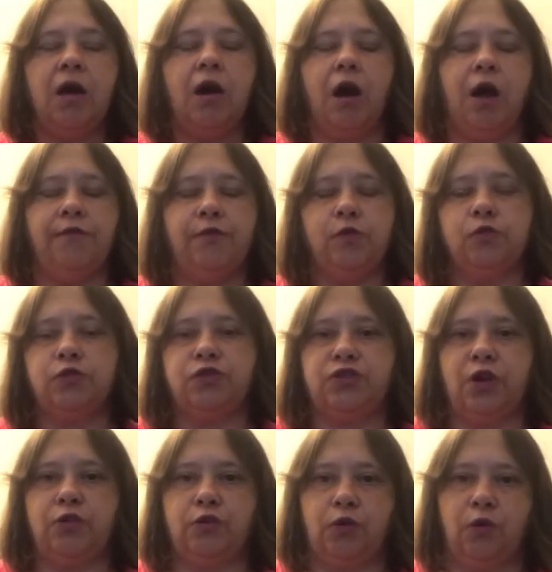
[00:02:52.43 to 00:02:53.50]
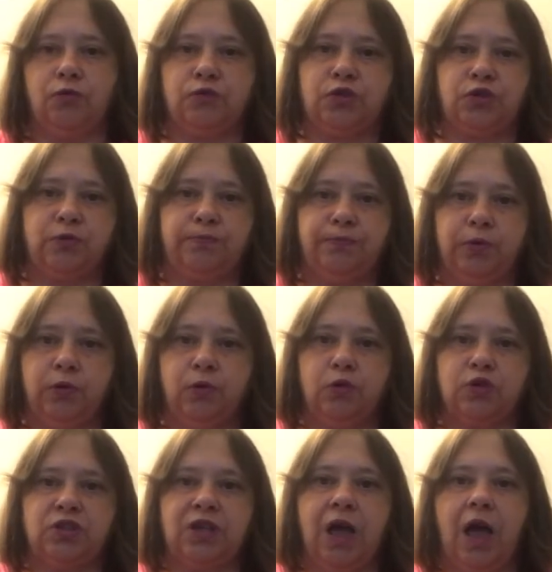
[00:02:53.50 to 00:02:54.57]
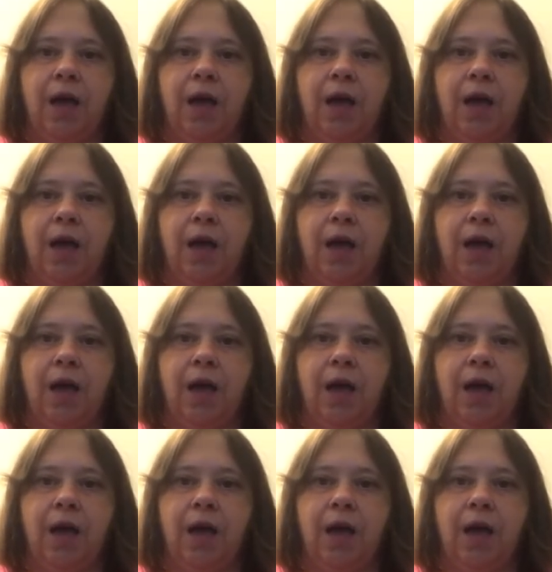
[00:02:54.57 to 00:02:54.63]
I've also got to put